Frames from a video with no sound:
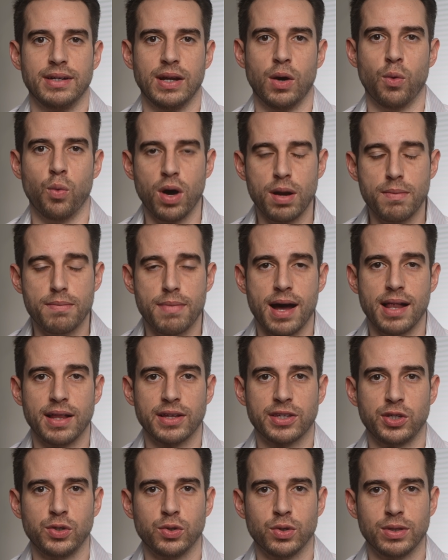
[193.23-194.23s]
Now, one
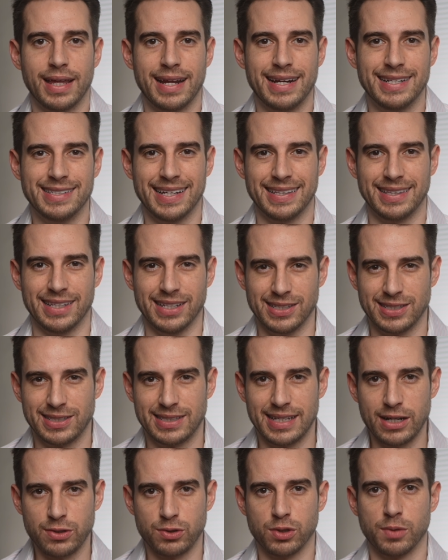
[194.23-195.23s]
molecule that is at the
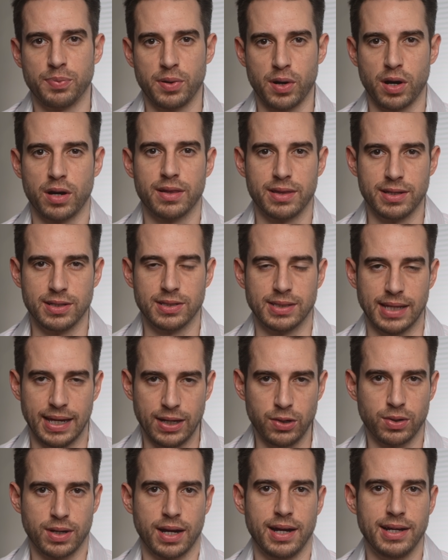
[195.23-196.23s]
central part of this
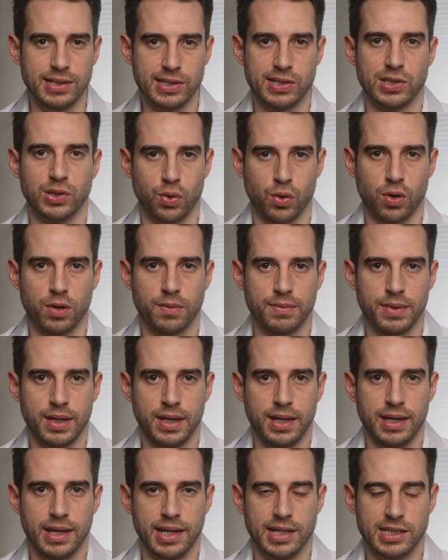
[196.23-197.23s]
cytokine storm
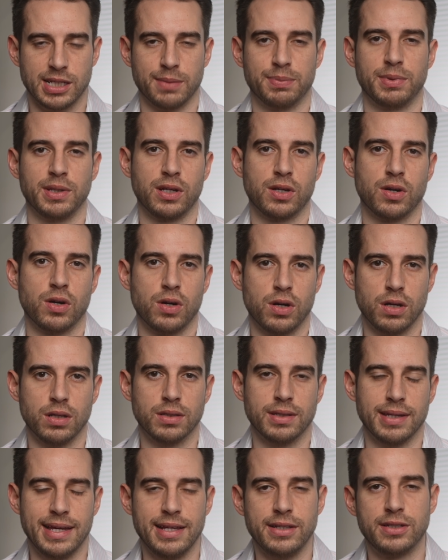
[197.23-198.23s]
is something
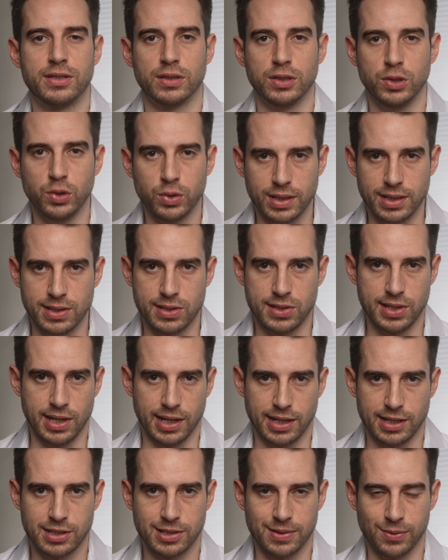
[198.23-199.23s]
called
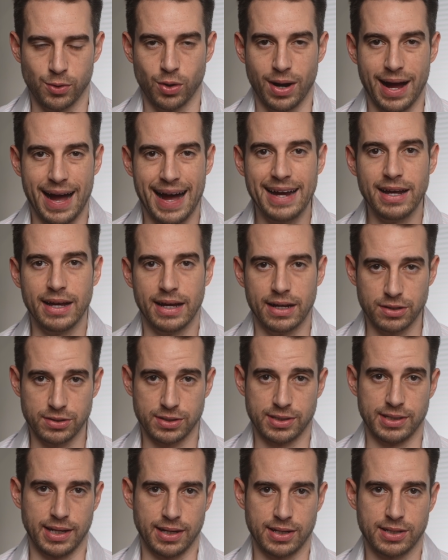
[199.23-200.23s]
interleukin-6, or
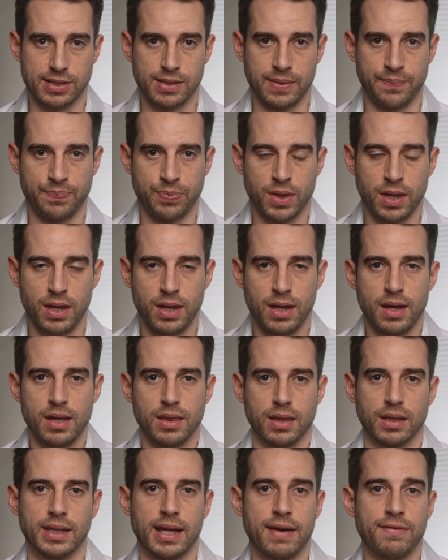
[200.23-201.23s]
IL-6.
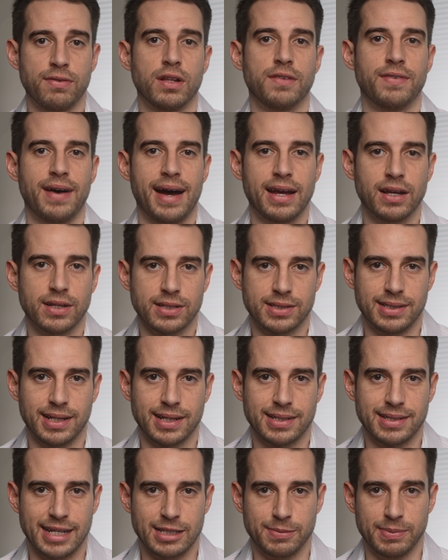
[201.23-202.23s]
The level of
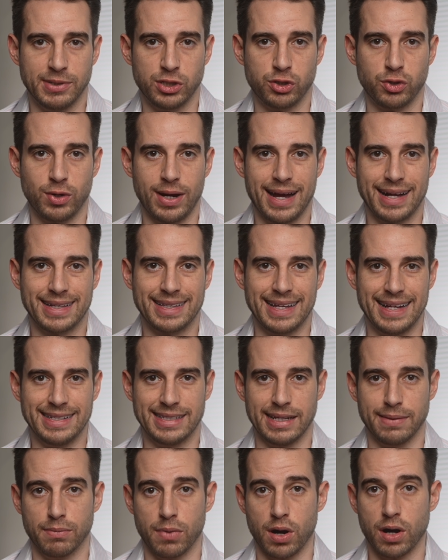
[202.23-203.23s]
IL-6 has been tracked as
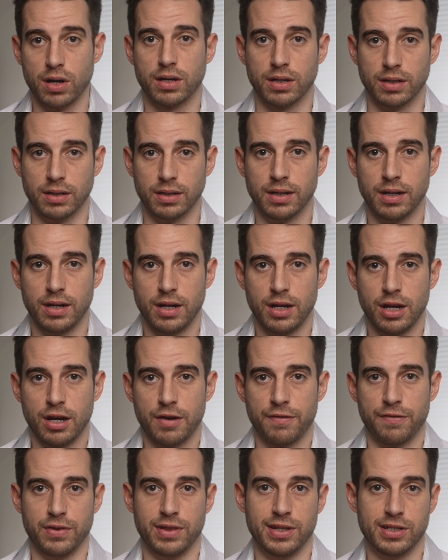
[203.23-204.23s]
a marker
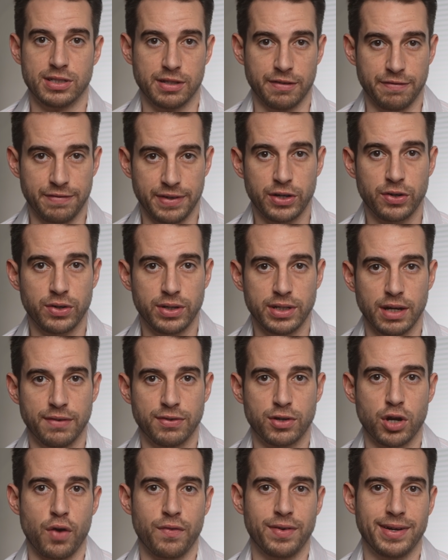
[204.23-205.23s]
for the severity
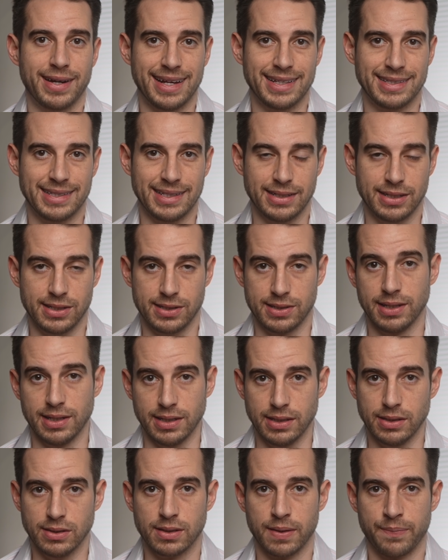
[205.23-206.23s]
of COVID-19
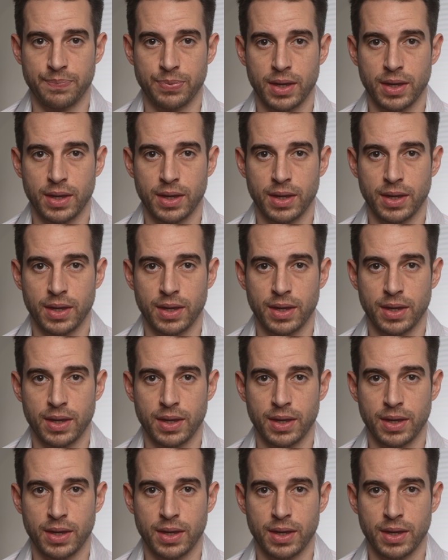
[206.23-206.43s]
disease.